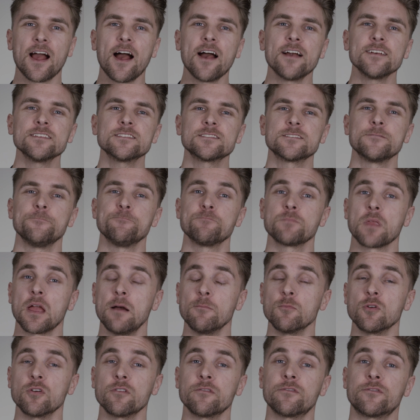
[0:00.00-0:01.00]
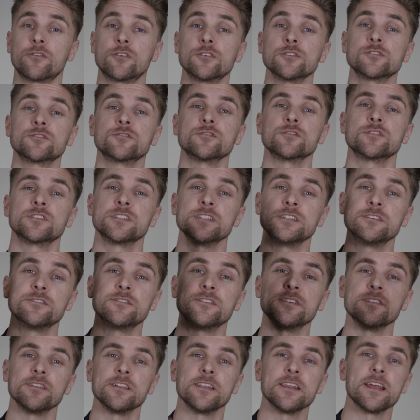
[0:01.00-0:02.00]
guys. I'm looking forward to see you
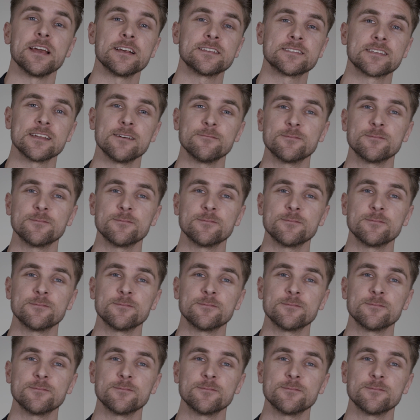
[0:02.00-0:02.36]
in the next